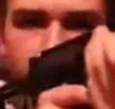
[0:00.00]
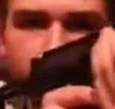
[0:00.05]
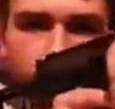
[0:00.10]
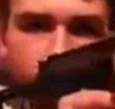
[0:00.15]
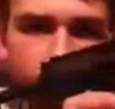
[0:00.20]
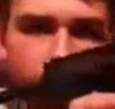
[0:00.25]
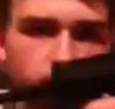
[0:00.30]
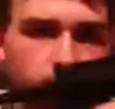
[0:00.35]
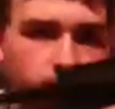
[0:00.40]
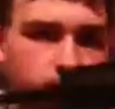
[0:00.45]

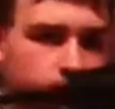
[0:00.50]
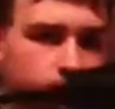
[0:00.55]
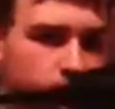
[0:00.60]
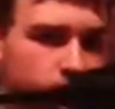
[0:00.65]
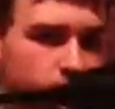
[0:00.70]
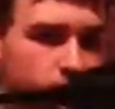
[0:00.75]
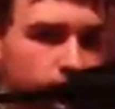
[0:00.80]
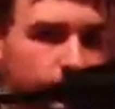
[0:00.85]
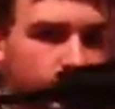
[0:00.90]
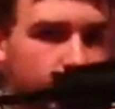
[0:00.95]
So it
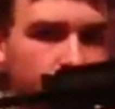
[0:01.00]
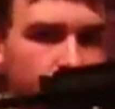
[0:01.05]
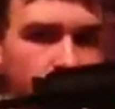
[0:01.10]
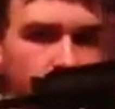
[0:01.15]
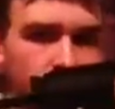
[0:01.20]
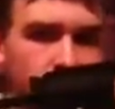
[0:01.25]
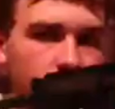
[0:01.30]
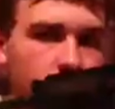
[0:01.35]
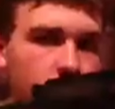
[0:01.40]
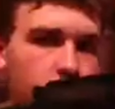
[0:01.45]
does give it
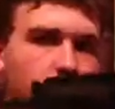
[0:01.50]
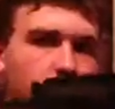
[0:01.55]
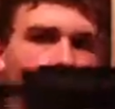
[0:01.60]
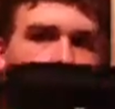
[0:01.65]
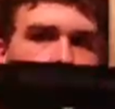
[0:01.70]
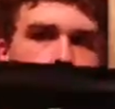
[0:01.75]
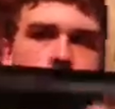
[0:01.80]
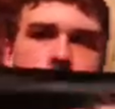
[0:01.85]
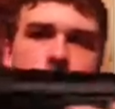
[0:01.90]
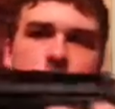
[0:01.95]

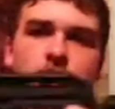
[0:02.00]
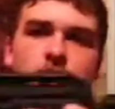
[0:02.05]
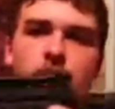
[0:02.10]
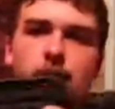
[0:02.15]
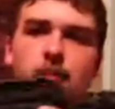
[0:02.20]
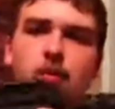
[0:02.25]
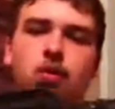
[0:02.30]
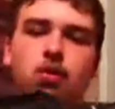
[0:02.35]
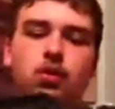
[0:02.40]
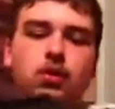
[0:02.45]
a
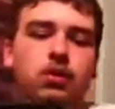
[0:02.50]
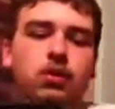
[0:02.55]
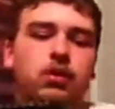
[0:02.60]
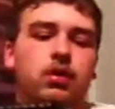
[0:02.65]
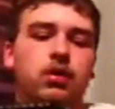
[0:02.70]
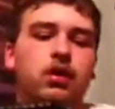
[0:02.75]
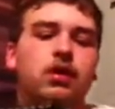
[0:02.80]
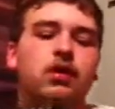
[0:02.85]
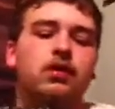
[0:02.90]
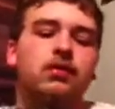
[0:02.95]
lot more
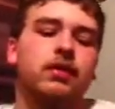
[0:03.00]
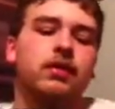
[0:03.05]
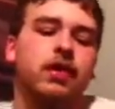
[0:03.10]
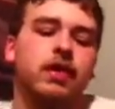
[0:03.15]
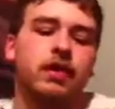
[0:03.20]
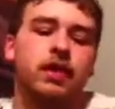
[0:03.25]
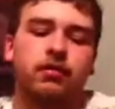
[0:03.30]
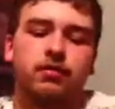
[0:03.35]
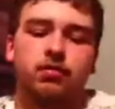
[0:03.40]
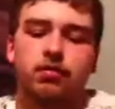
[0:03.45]

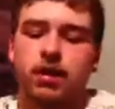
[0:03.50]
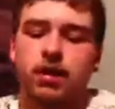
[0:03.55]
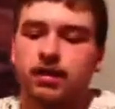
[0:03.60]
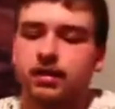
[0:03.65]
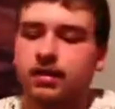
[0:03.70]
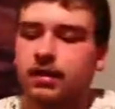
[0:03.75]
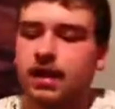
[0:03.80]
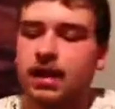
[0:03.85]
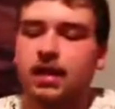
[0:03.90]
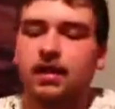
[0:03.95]
of
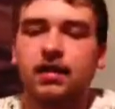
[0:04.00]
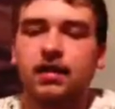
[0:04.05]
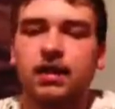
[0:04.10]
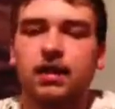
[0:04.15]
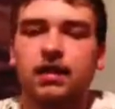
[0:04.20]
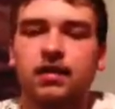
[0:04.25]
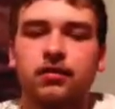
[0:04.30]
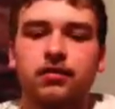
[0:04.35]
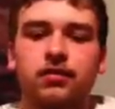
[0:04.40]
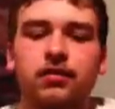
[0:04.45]

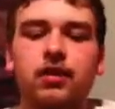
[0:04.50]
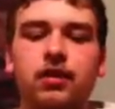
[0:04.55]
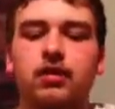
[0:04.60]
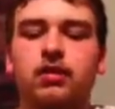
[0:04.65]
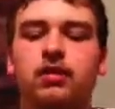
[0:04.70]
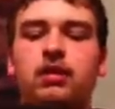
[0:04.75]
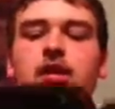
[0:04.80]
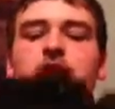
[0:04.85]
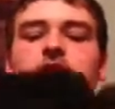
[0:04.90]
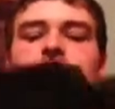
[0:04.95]
practicality in the
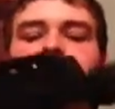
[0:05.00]
field.